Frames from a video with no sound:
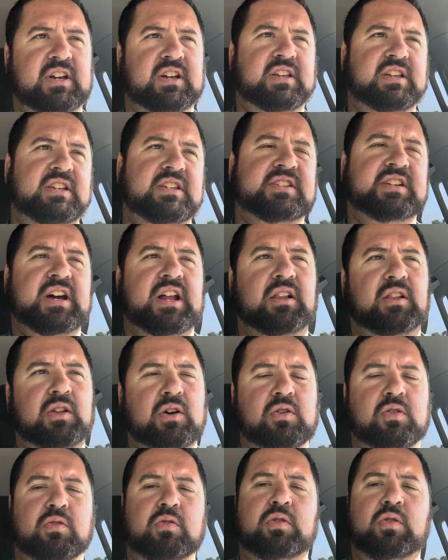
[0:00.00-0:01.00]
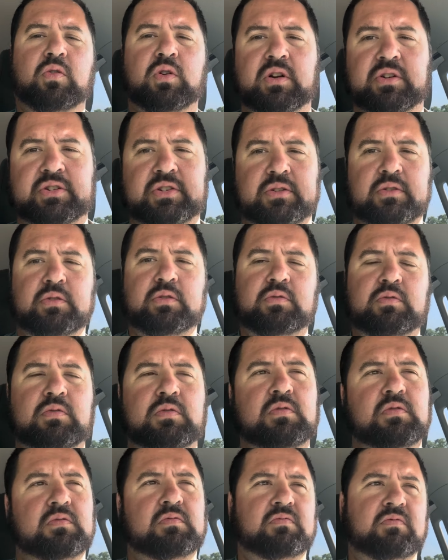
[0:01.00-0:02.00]
He's got a load or two
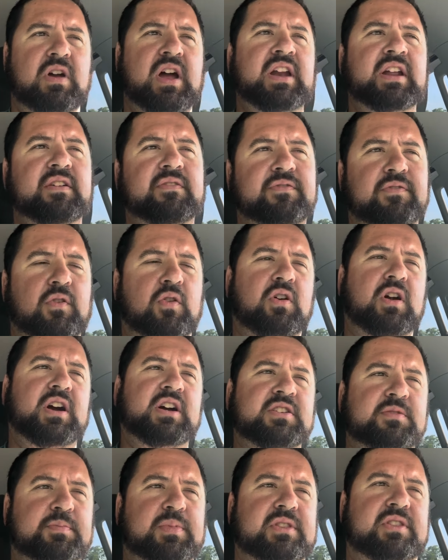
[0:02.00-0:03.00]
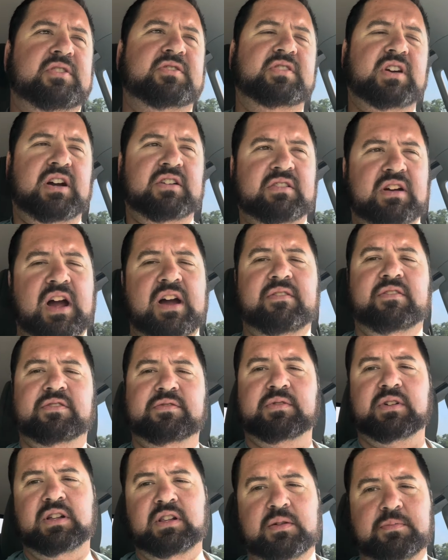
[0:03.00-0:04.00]
ready for us, but the truck driver is
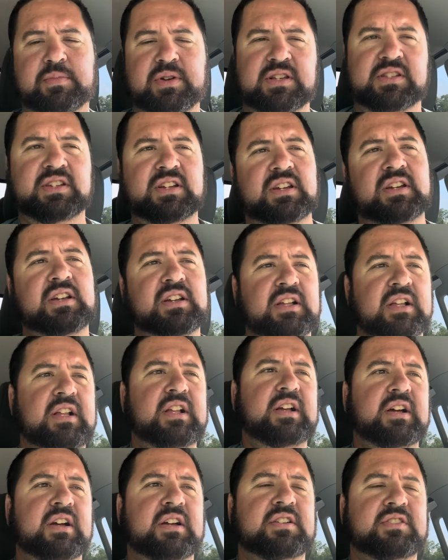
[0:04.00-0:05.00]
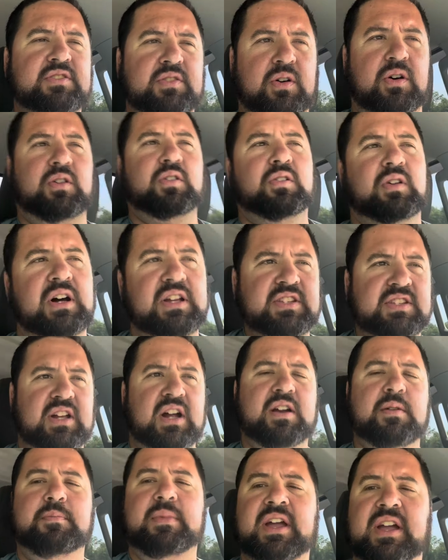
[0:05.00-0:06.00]
really busy. So I
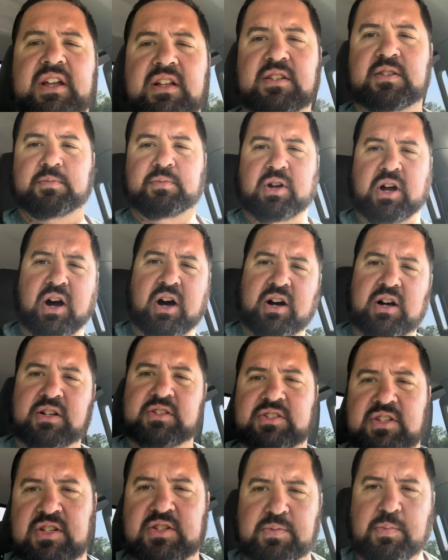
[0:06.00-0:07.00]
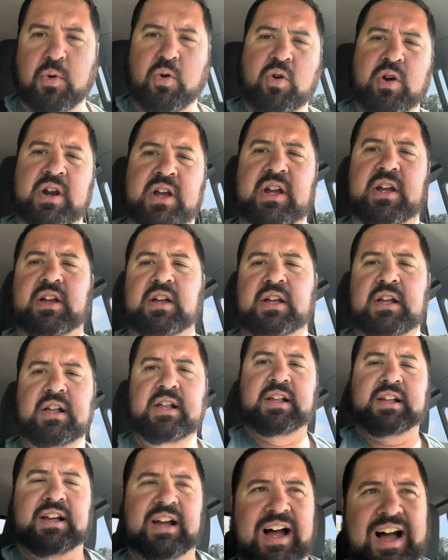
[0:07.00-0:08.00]
started making some calls this morning.
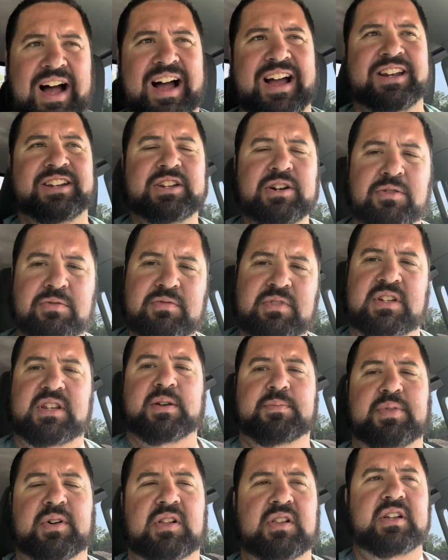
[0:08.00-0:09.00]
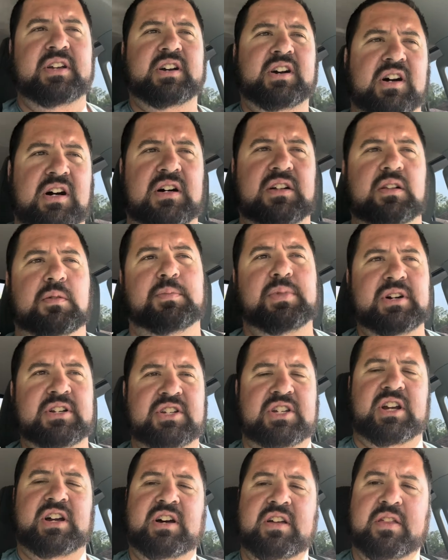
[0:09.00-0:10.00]
I don't typically call a
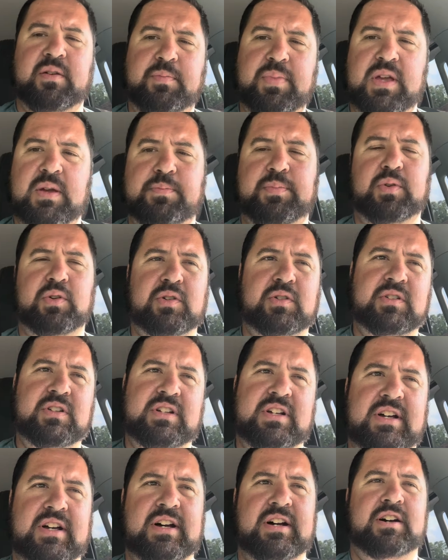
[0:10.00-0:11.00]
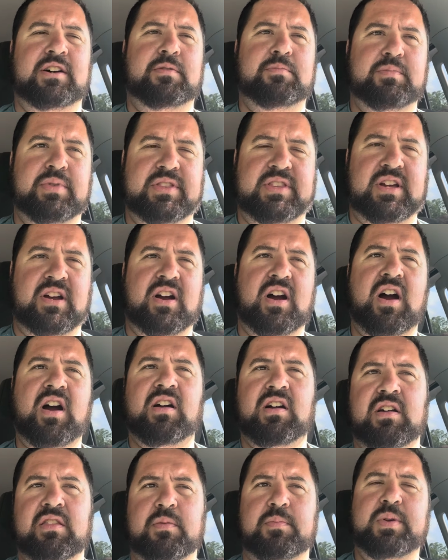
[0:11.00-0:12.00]
bunch of other people, but there
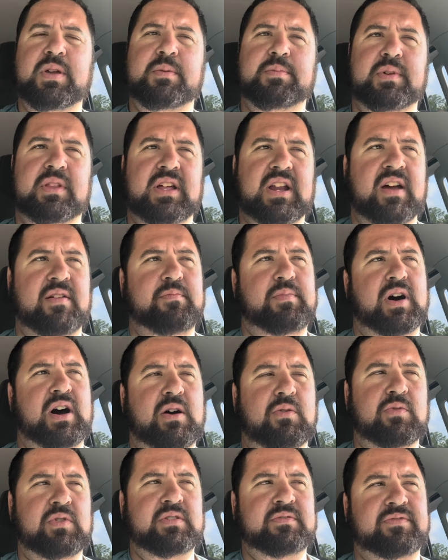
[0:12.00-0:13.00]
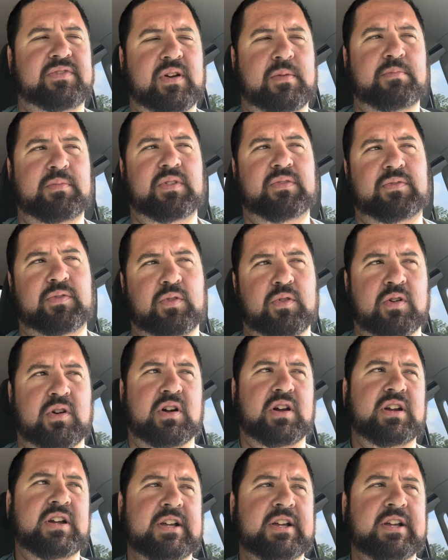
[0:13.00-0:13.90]
are other people that I bought wood from before,